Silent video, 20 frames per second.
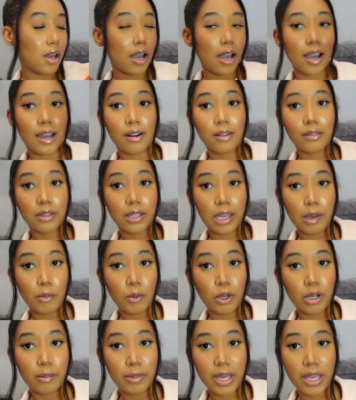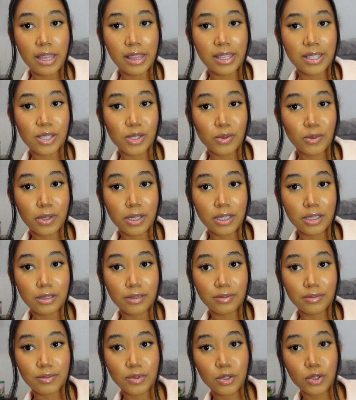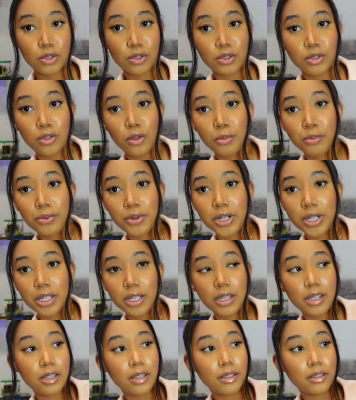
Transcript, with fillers: I don't think I'm gonna paint this one. It's so pretty.